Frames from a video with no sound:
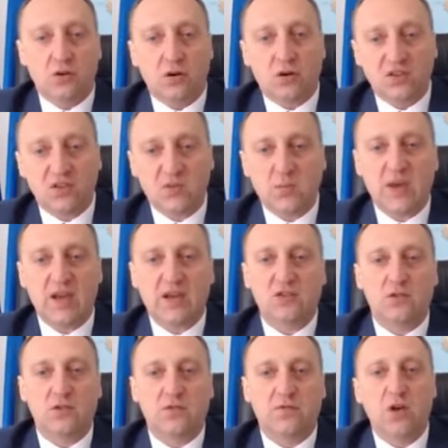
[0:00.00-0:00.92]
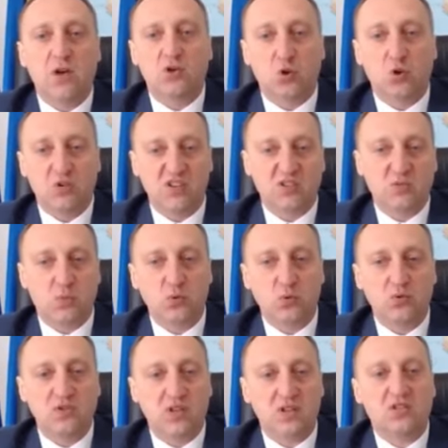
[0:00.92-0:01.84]
respective
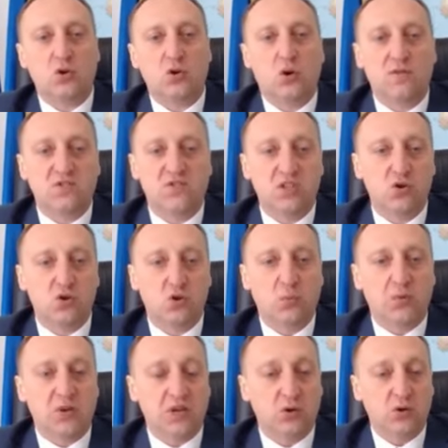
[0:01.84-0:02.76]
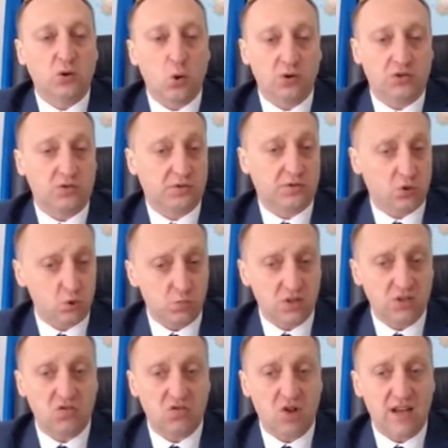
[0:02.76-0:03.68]
jurisprudence of the European Court of
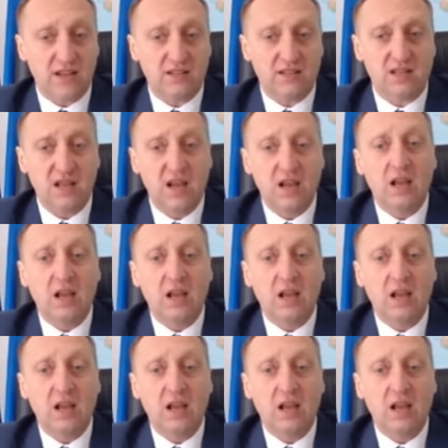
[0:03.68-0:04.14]
Human Rights